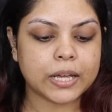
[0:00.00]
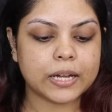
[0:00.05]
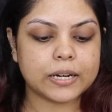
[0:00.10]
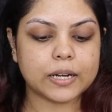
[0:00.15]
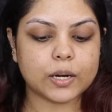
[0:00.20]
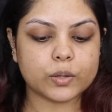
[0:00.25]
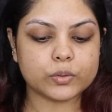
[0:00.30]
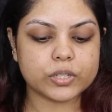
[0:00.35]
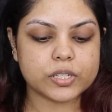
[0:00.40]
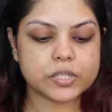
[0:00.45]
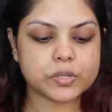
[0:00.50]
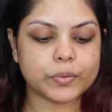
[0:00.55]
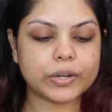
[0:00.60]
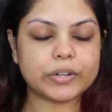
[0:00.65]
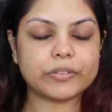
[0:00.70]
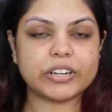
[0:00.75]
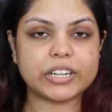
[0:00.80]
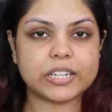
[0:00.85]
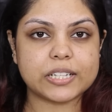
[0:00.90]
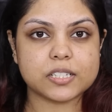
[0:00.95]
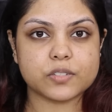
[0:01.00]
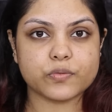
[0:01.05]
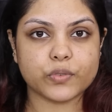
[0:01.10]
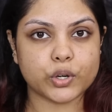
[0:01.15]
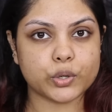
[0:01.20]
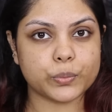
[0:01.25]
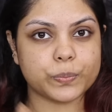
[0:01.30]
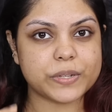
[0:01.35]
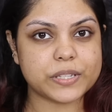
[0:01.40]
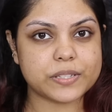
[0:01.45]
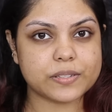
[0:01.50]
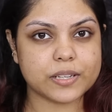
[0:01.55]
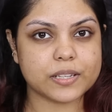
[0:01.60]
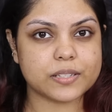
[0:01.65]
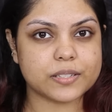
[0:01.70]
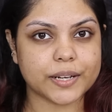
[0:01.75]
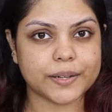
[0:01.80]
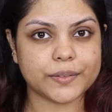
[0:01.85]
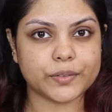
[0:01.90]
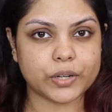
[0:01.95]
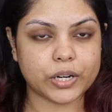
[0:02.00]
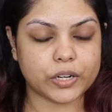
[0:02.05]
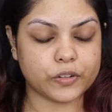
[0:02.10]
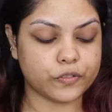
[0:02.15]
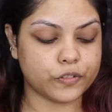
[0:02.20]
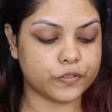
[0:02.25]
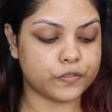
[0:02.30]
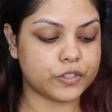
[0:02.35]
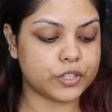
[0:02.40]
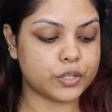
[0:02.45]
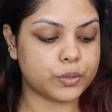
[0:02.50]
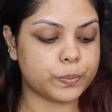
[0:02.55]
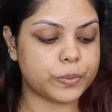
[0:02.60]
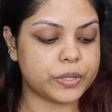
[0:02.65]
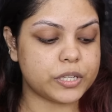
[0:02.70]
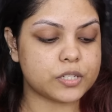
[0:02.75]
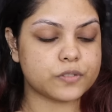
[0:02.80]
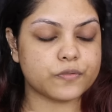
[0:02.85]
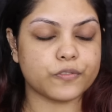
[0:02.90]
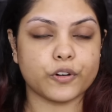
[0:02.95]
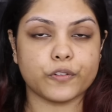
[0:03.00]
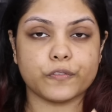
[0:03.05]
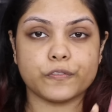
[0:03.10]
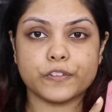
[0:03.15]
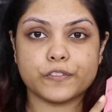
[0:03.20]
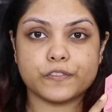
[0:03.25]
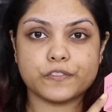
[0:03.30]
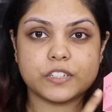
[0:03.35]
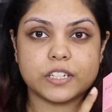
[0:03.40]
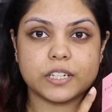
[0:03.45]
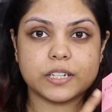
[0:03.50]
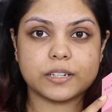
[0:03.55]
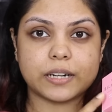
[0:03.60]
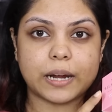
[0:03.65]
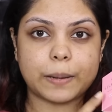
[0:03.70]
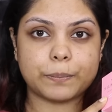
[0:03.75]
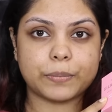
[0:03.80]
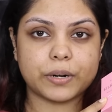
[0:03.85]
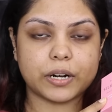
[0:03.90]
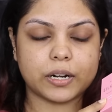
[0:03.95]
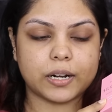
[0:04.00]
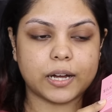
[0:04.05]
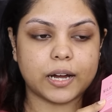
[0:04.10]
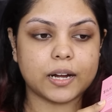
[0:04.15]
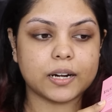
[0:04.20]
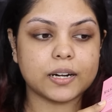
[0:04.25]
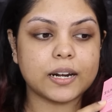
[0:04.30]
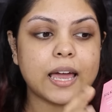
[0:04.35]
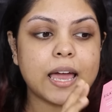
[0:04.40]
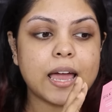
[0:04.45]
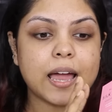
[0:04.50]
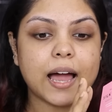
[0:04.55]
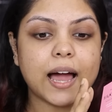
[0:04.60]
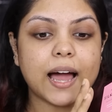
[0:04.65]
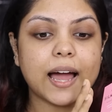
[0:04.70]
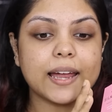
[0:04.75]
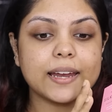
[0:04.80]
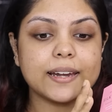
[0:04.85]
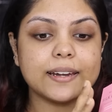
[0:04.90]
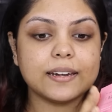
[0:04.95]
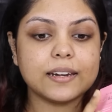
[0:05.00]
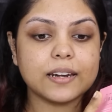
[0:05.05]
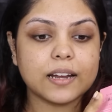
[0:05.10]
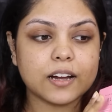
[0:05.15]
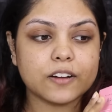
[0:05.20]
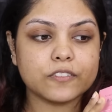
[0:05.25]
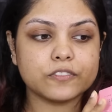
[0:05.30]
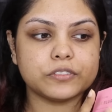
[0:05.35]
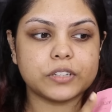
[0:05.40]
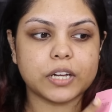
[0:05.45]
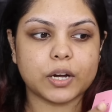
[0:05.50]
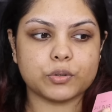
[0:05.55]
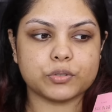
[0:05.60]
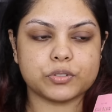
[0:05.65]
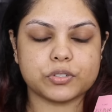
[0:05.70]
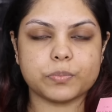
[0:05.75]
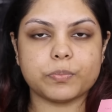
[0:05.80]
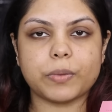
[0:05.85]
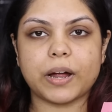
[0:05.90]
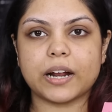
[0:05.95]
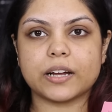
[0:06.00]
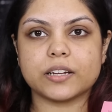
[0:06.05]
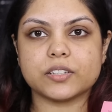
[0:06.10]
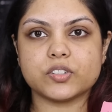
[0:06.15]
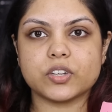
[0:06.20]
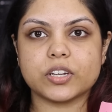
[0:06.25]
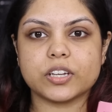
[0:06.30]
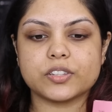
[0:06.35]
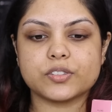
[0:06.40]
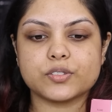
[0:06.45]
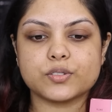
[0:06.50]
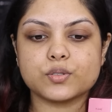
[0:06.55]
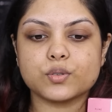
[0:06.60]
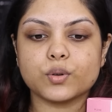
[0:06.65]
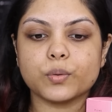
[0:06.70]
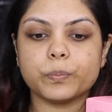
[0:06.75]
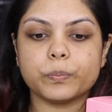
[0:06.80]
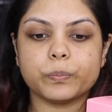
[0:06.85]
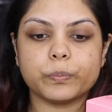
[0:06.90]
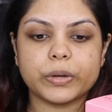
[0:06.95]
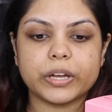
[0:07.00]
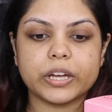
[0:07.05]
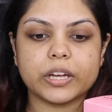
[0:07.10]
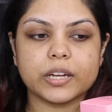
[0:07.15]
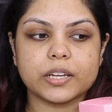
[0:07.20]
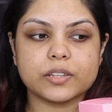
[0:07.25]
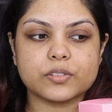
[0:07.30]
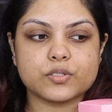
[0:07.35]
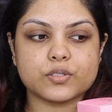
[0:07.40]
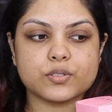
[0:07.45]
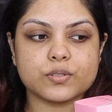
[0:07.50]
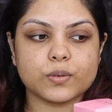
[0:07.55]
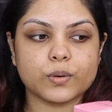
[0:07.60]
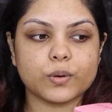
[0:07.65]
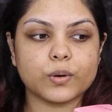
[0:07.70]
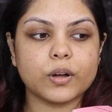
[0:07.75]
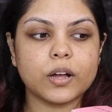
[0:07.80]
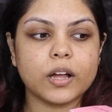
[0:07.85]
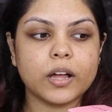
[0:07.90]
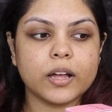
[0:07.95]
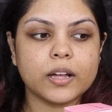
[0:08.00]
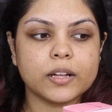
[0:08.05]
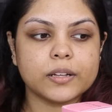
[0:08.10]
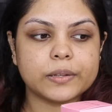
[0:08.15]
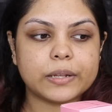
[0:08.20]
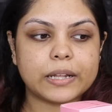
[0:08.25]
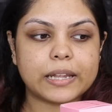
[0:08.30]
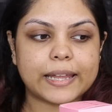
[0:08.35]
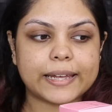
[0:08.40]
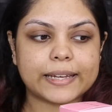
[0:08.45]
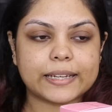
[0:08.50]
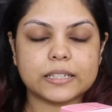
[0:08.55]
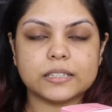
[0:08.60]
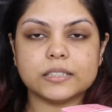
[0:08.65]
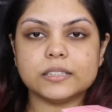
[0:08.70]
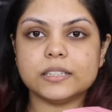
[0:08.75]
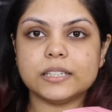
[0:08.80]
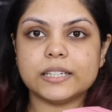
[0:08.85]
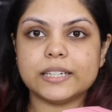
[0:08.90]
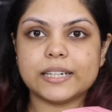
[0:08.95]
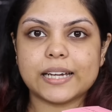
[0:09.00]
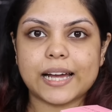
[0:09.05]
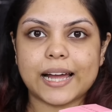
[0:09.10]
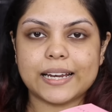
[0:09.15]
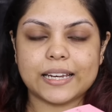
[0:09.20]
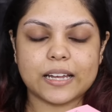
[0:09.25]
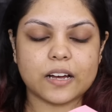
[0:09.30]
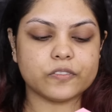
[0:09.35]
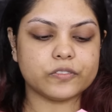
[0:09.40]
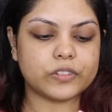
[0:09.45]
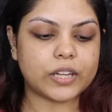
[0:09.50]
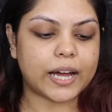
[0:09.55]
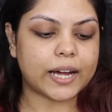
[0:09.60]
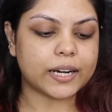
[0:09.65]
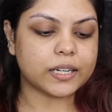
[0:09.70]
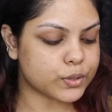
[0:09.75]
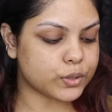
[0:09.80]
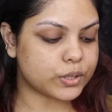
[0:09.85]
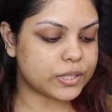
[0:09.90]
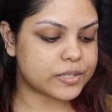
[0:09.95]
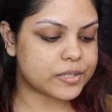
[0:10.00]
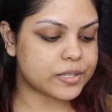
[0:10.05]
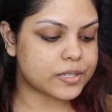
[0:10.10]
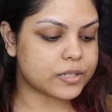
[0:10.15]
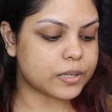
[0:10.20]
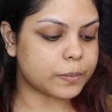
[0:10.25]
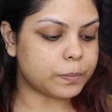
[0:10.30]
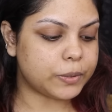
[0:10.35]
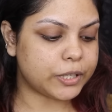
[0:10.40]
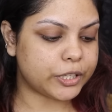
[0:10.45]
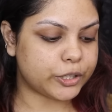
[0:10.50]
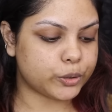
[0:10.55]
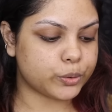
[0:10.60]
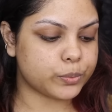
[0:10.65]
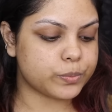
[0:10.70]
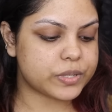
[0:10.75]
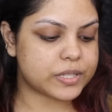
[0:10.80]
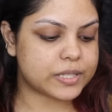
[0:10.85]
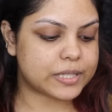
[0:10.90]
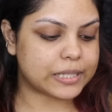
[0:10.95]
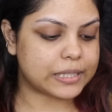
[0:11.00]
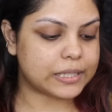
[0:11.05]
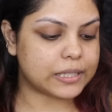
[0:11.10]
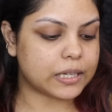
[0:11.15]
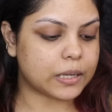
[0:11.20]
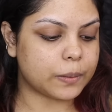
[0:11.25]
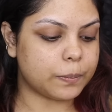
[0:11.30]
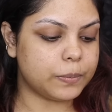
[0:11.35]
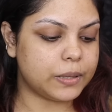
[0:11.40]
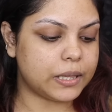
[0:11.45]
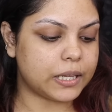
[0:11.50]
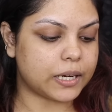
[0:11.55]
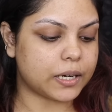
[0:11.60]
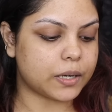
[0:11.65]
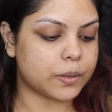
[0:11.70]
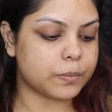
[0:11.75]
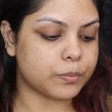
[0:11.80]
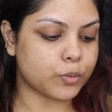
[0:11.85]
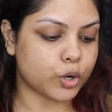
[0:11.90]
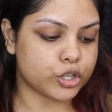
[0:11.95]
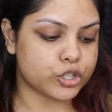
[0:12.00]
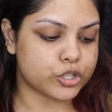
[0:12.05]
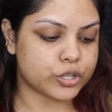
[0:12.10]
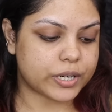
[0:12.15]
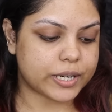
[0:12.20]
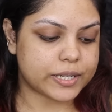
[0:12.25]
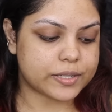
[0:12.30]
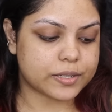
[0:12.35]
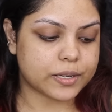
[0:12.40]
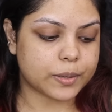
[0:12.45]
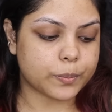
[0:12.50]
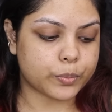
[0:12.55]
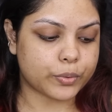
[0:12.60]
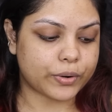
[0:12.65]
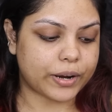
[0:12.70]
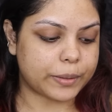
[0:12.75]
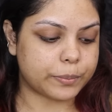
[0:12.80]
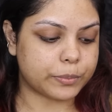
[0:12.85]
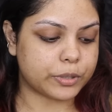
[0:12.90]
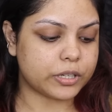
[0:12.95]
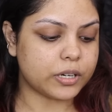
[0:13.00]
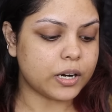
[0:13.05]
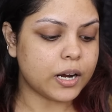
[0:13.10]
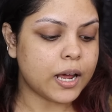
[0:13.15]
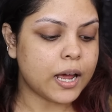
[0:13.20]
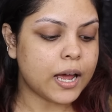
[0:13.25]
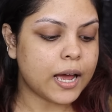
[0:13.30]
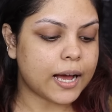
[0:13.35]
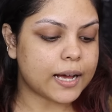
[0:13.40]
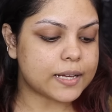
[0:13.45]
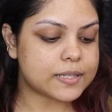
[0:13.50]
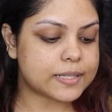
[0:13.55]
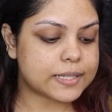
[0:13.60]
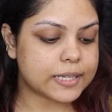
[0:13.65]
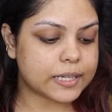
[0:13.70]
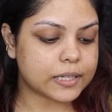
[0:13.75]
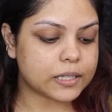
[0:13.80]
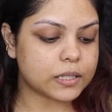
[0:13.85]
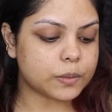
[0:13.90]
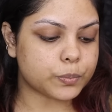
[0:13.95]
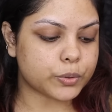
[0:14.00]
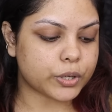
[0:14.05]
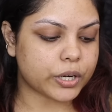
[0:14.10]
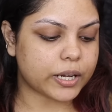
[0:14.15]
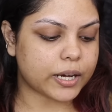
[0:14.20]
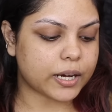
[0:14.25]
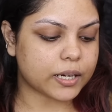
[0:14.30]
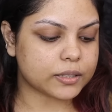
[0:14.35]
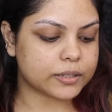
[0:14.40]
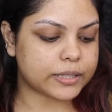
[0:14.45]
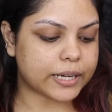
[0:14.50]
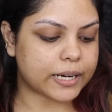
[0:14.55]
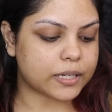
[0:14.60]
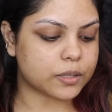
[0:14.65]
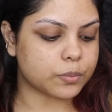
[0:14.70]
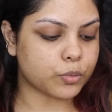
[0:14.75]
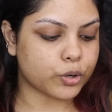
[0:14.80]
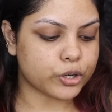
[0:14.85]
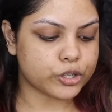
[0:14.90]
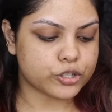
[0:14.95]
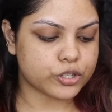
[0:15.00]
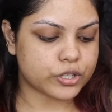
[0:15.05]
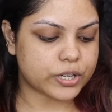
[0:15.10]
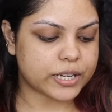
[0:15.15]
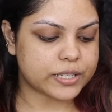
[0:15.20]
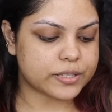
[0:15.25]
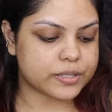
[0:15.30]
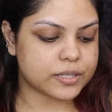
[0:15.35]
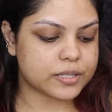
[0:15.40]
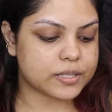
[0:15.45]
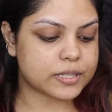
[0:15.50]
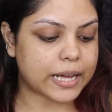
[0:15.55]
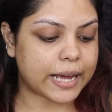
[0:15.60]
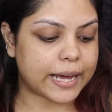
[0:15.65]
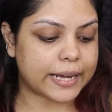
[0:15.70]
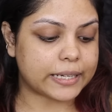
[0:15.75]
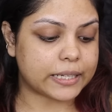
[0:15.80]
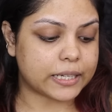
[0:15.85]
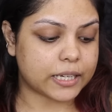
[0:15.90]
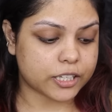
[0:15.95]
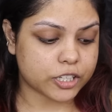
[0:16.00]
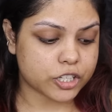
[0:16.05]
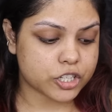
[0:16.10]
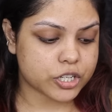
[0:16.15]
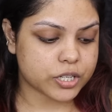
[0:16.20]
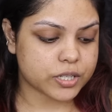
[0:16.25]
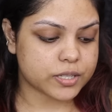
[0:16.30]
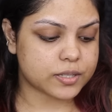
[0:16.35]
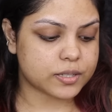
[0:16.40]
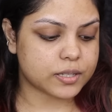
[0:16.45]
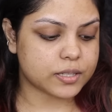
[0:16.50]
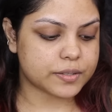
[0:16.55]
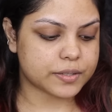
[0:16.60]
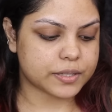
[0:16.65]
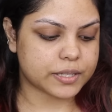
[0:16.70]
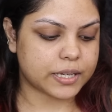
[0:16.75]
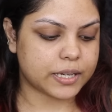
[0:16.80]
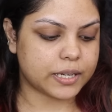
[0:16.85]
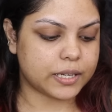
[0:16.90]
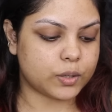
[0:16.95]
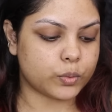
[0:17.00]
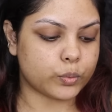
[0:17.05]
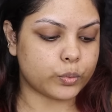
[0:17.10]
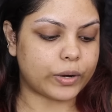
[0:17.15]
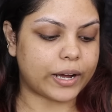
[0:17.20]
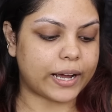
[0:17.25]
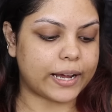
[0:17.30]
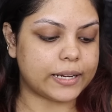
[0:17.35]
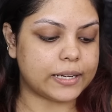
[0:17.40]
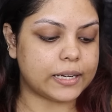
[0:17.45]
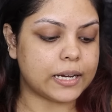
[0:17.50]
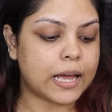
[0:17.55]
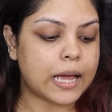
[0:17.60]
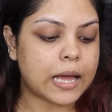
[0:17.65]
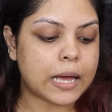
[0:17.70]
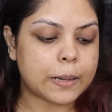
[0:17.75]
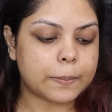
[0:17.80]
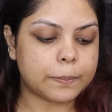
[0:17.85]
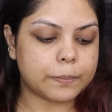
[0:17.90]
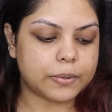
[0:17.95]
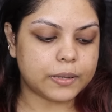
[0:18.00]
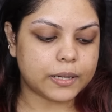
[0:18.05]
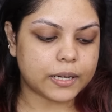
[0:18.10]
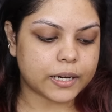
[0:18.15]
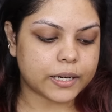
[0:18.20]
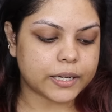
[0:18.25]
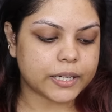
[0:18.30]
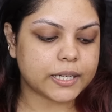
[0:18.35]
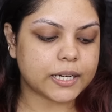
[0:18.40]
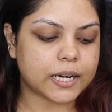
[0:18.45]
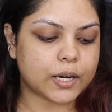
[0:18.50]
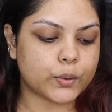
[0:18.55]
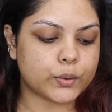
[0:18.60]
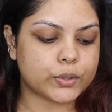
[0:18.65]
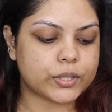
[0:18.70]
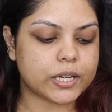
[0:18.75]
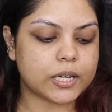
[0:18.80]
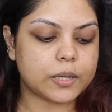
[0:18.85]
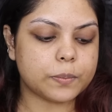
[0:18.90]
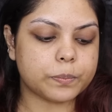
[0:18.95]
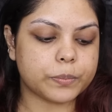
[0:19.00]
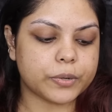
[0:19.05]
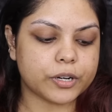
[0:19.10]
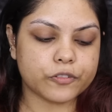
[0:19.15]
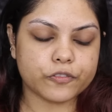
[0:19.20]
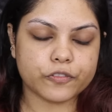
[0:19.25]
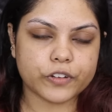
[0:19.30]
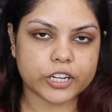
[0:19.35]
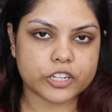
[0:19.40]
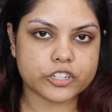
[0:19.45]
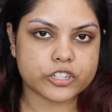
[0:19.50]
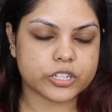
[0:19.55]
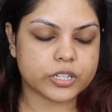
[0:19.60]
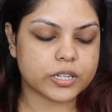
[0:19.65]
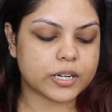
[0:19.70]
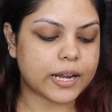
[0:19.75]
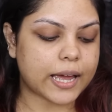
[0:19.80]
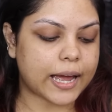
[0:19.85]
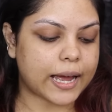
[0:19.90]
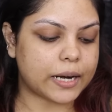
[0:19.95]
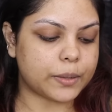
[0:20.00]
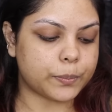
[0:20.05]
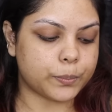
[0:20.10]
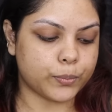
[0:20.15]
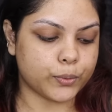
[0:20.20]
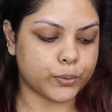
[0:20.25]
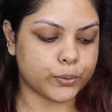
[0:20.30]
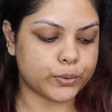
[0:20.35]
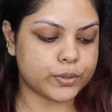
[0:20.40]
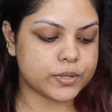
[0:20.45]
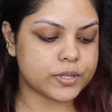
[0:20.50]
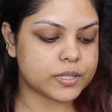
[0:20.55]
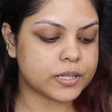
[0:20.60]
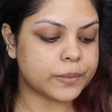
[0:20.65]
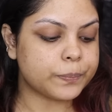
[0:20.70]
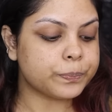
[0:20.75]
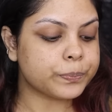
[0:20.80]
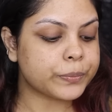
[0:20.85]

Now this one retails for rupees 650 rupees for 50-gram product. I love the outer packaging. It's so pink, it's so like girly. I love that. So this is the Plume Silk Blur Moisturizing Primer, a single product that moisturizes and nourishes the skin while blurring out imperfection and pores.